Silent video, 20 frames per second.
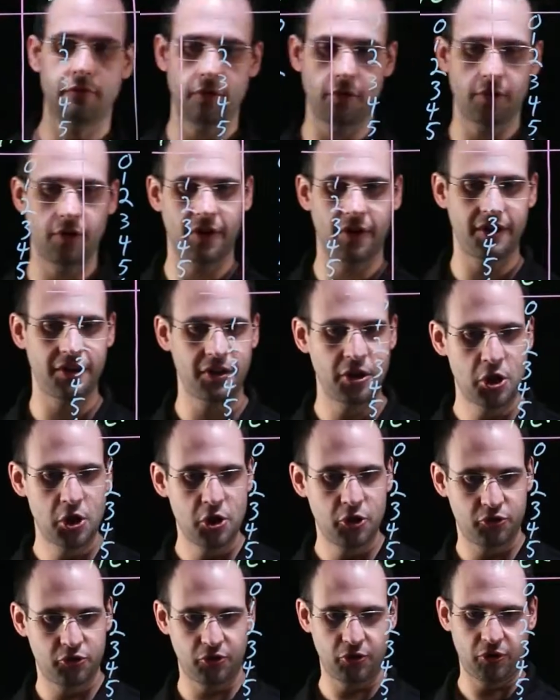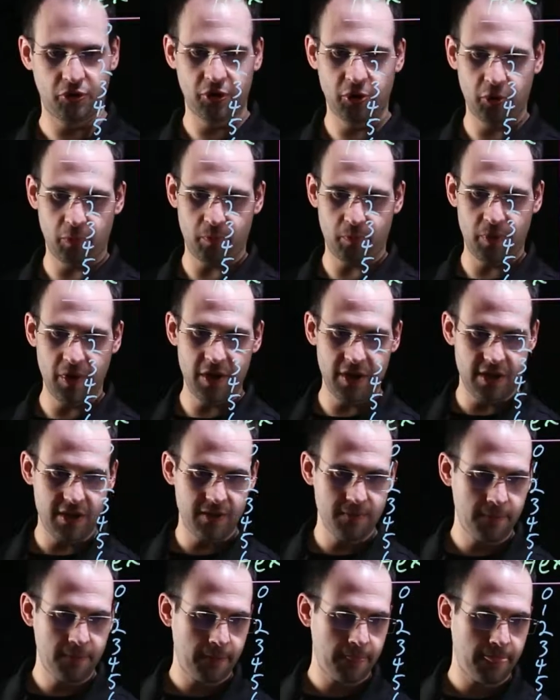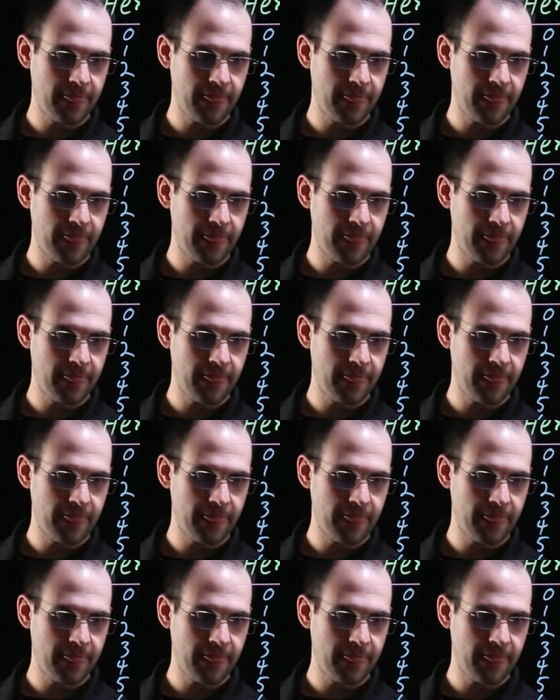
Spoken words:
All right, so the letter B